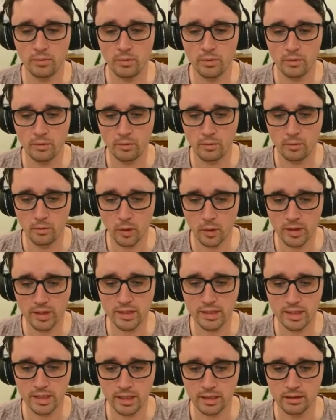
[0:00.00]
Moyes
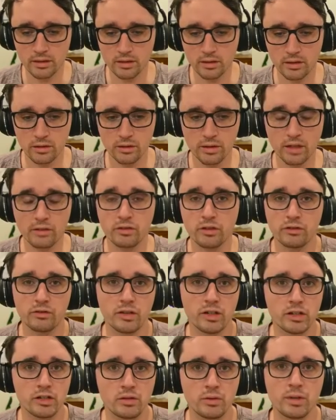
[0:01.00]
didn't do that. For the first
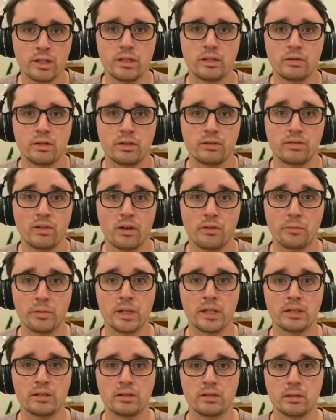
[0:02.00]
20-25 minutes
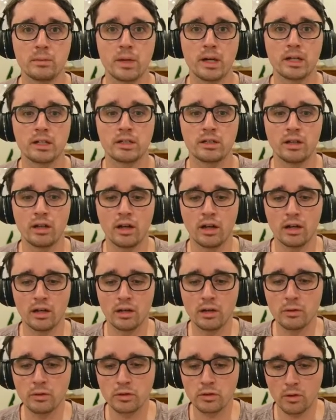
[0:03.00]
of the match, it was
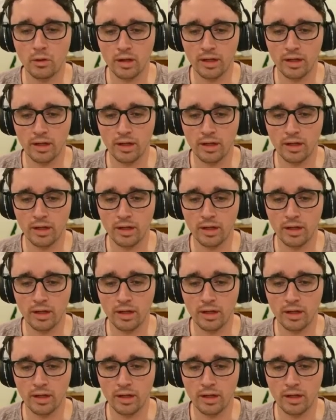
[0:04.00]
quite...